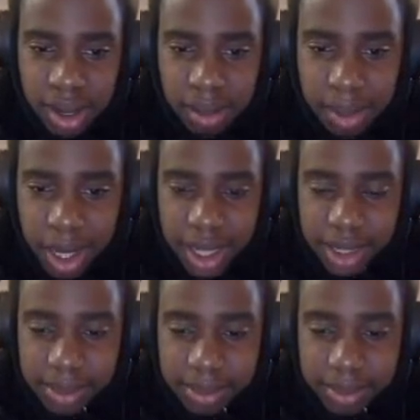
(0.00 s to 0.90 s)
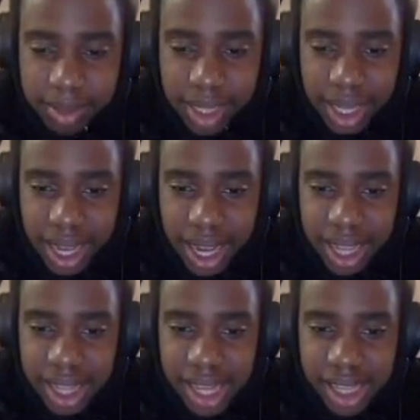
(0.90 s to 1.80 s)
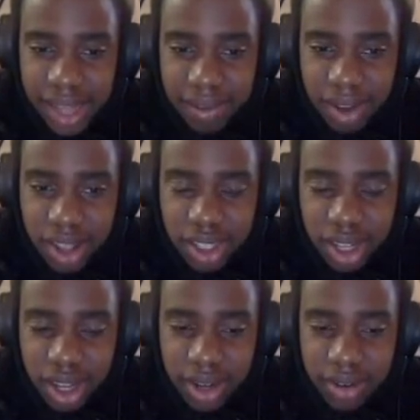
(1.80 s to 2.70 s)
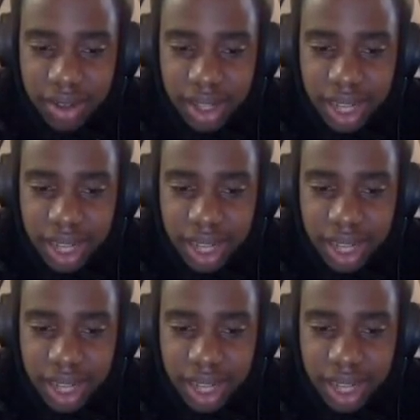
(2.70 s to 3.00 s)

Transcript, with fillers: but yeah, I think they've lost a lot of really.